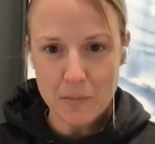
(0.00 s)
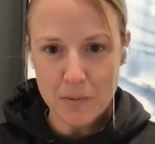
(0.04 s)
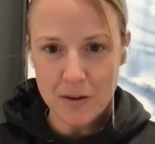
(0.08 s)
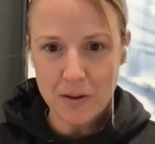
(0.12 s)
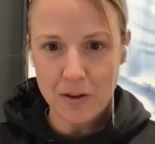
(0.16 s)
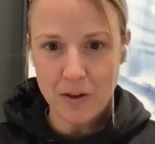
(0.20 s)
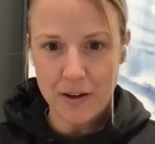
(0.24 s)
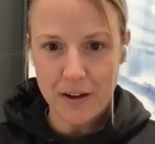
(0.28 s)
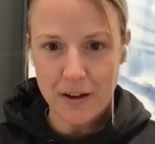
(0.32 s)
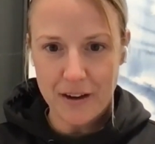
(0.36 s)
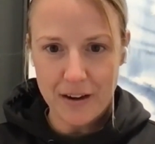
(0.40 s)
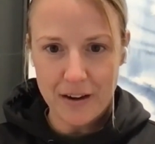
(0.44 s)
going to
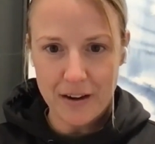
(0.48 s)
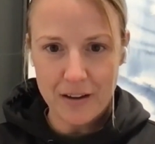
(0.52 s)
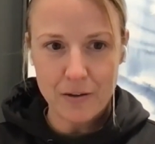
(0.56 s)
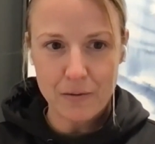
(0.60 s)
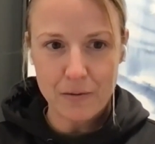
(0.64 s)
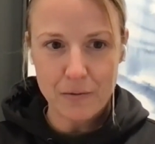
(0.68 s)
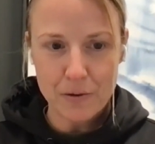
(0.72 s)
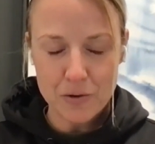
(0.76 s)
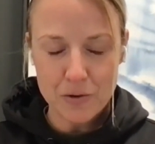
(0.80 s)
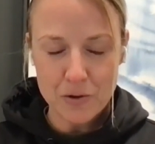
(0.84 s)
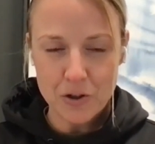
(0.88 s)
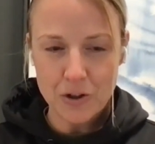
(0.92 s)
be looking at
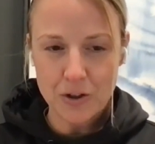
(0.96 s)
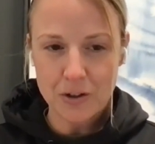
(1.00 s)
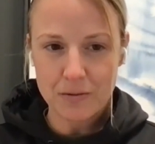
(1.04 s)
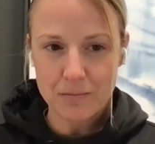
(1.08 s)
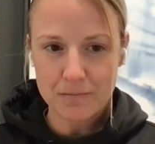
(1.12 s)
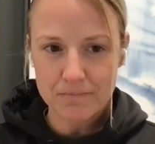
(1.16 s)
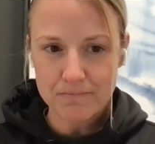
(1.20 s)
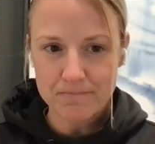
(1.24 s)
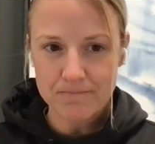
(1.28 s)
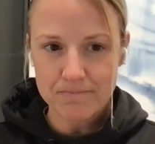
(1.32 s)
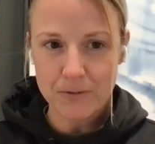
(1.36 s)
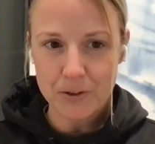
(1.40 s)
in the
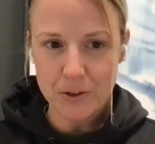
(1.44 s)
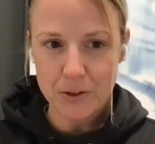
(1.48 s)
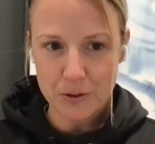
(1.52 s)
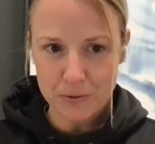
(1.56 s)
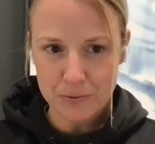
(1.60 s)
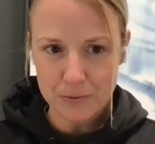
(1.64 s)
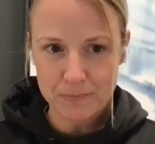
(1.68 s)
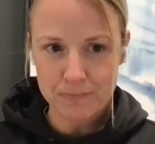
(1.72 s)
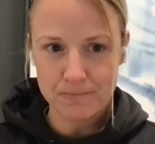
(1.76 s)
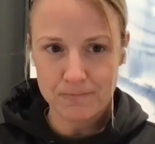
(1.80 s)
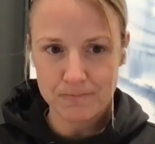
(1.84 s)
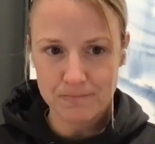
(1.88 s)
future.
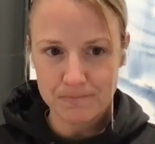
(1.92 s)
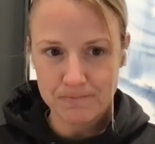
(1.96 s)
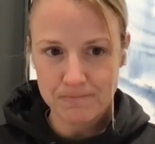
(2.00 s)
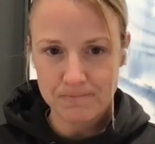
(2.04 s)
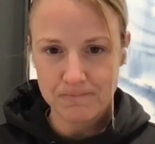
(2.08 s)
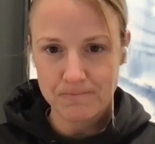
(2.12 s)
So,